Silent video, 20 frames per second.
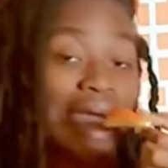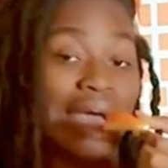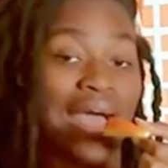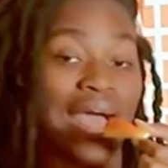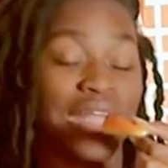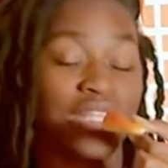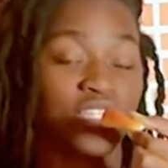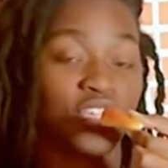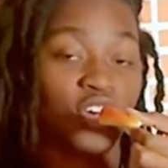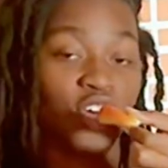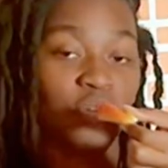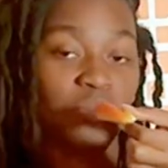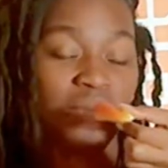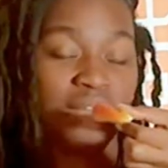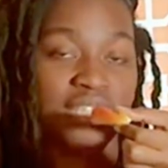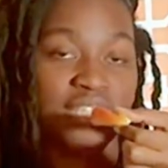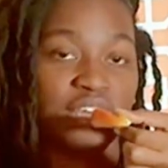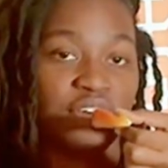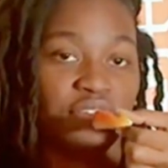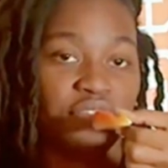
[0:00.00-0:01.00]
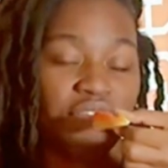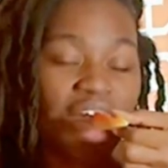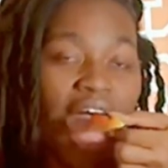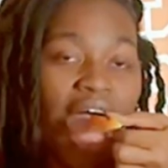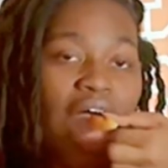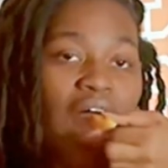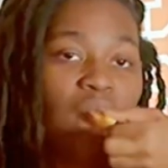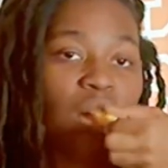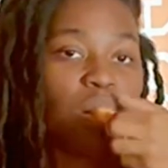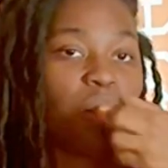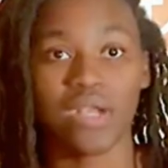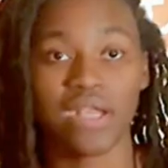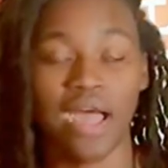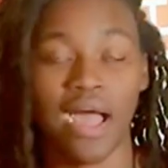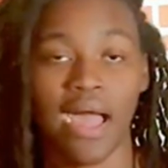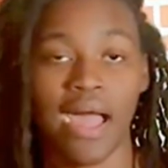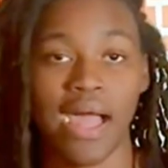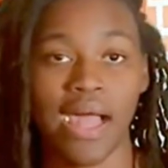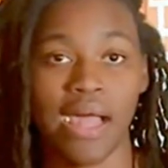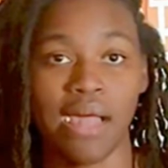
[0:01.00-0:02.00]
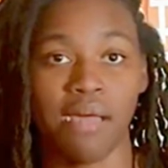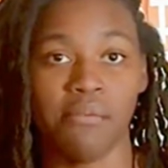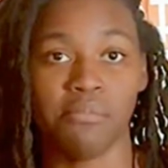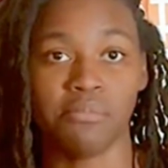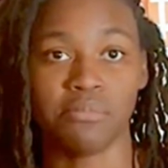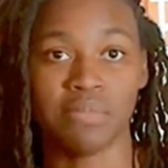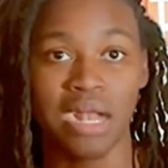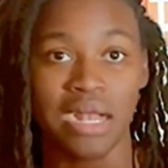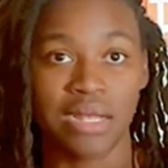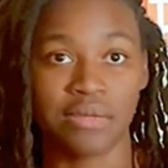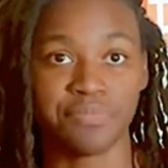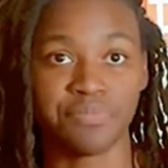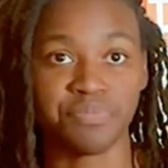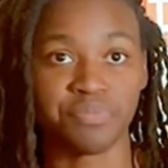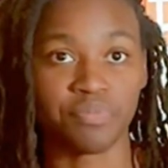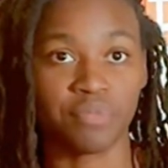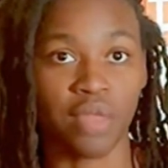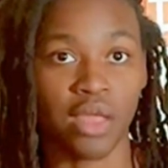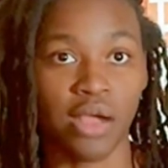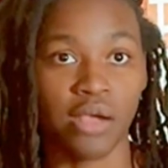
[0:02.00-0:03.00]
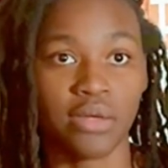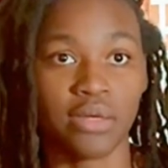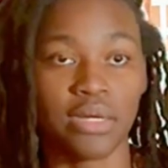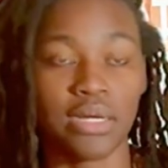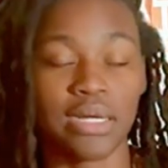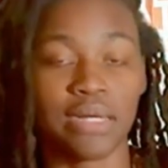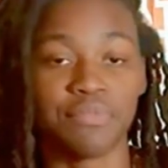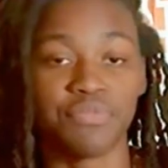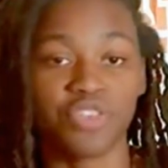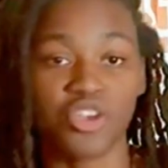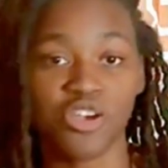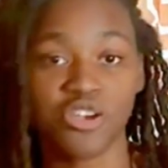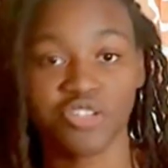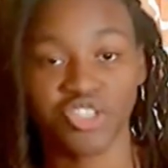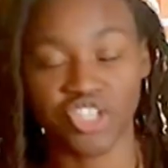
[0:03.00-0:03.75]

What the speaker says: I told myself that when I had my third